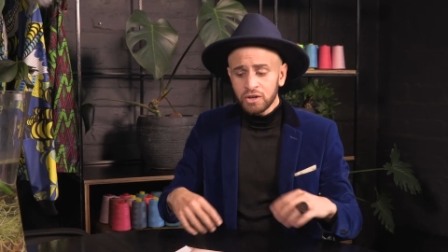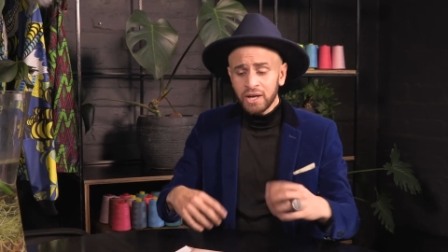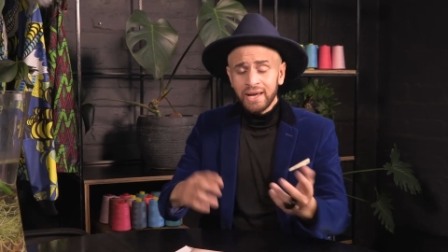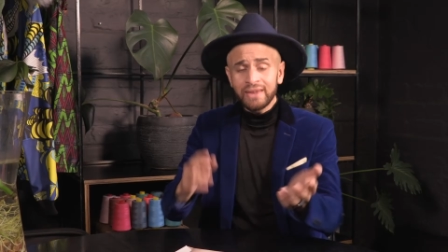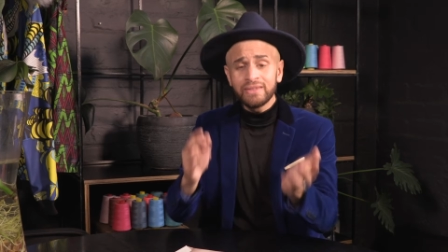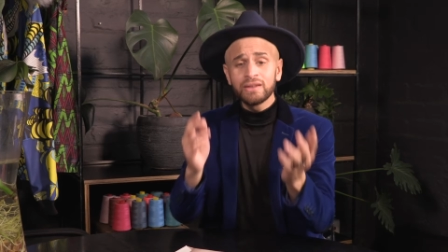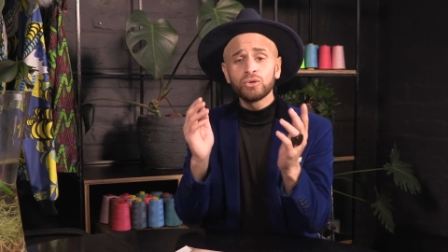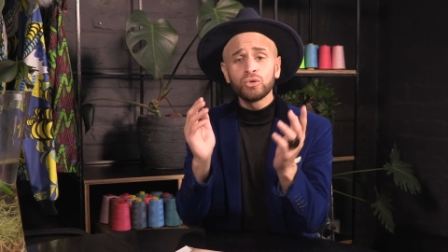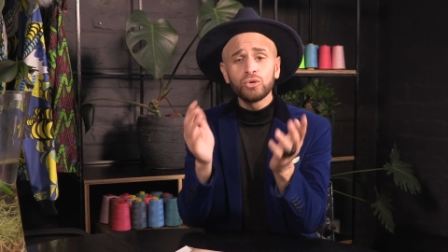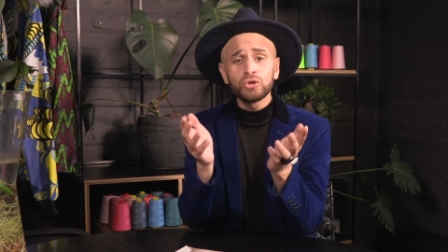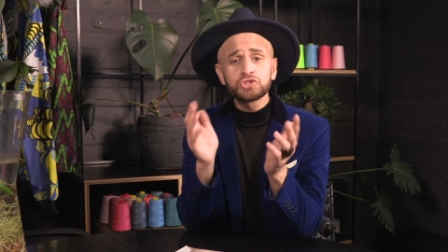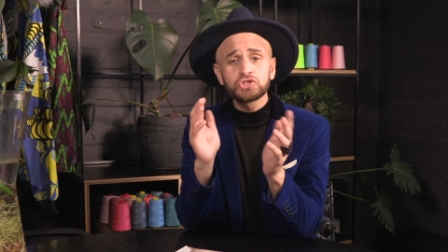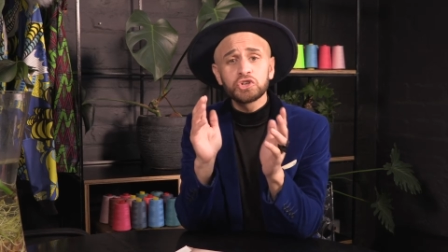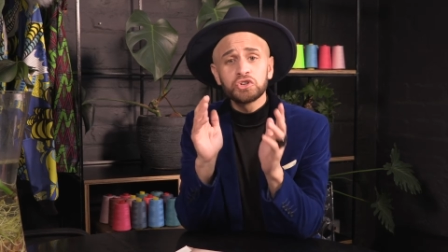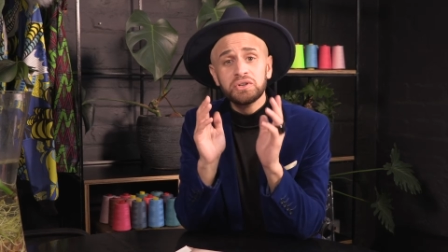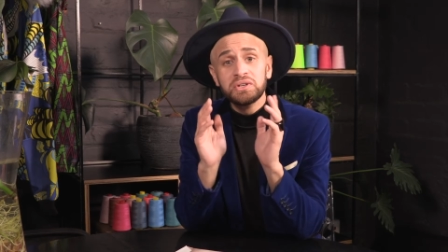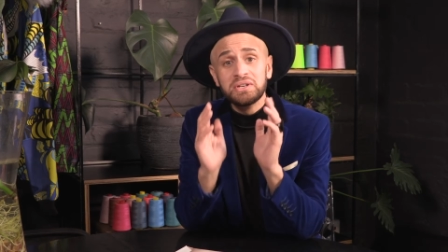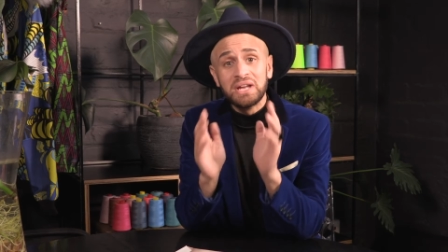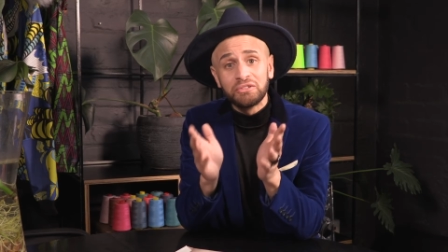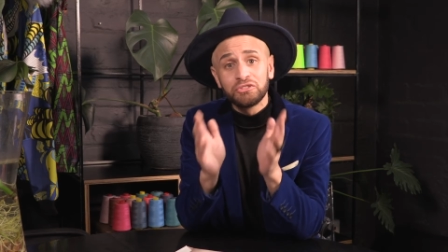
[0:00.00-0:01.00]
Okay, and then
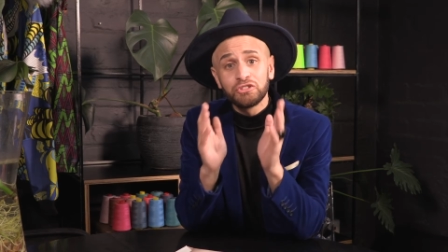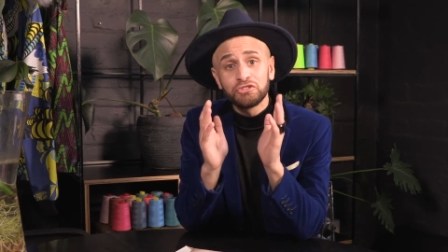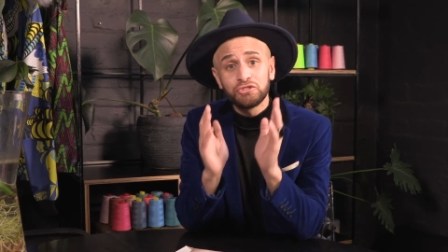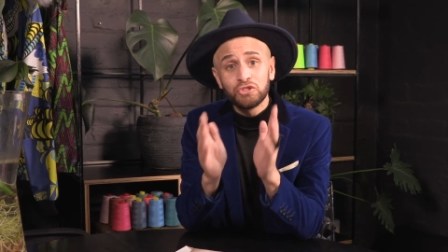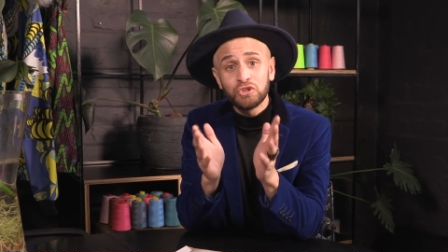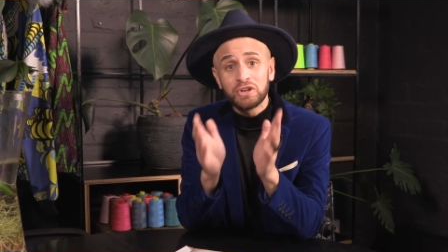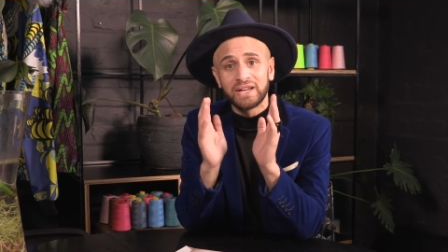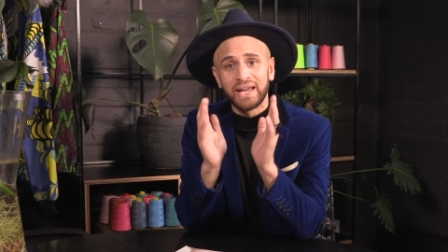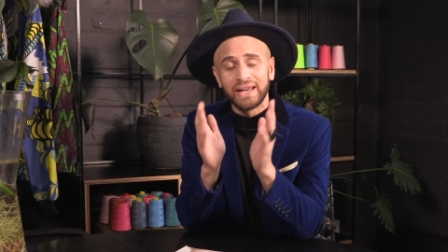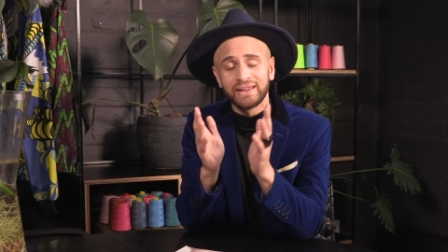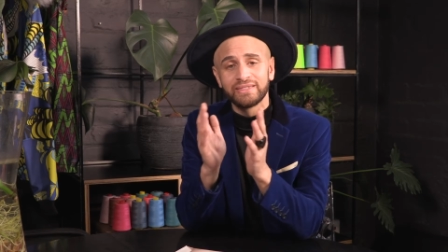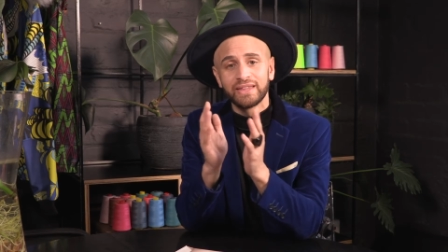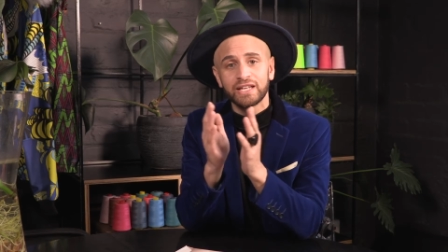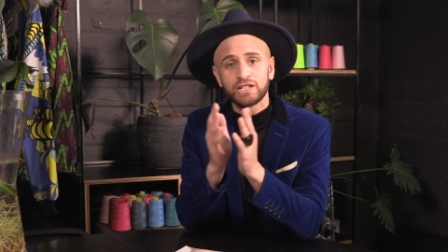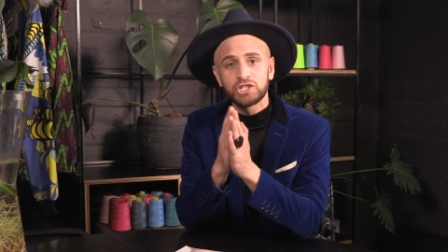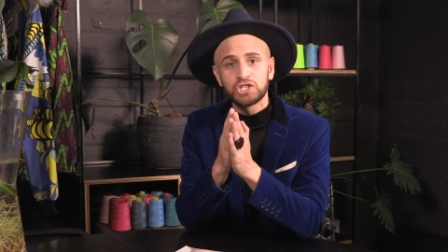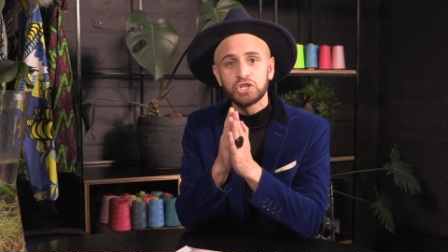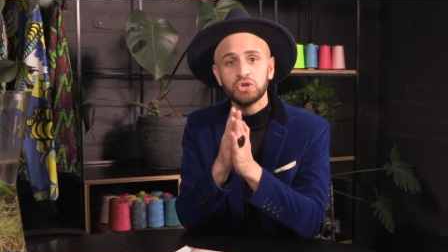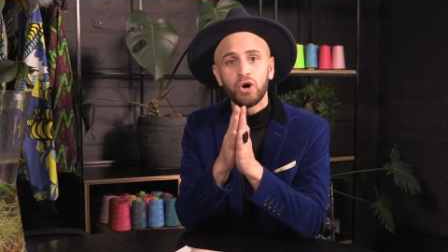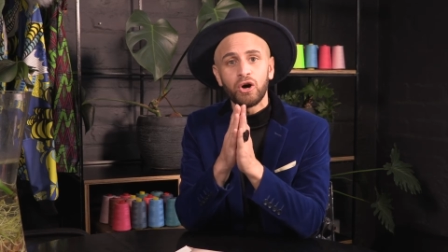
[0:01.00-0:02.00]
also never forget
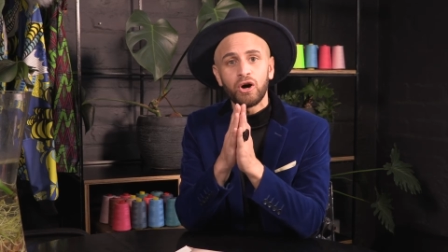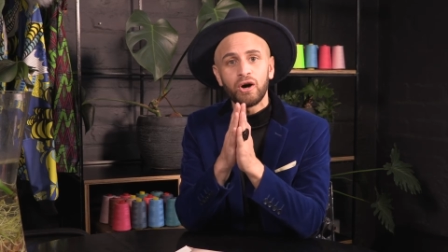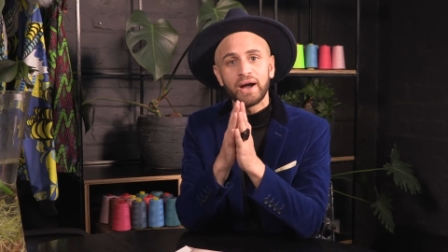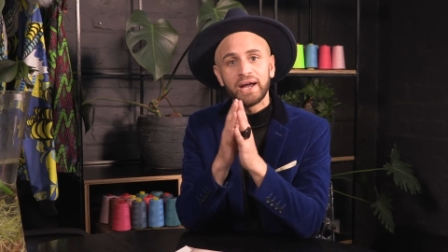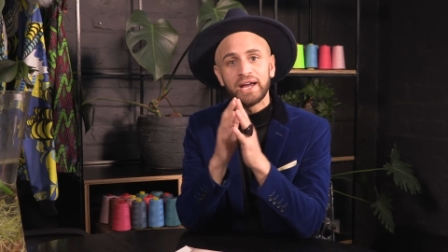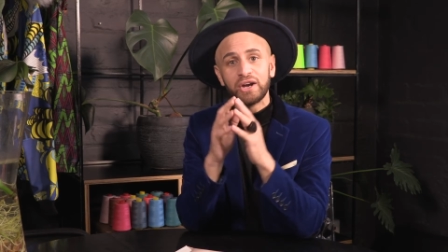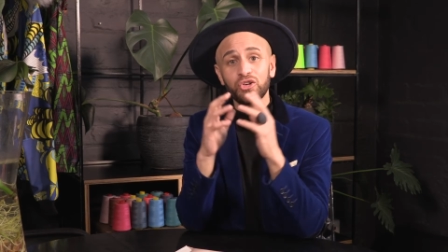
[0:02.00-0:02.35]
that you are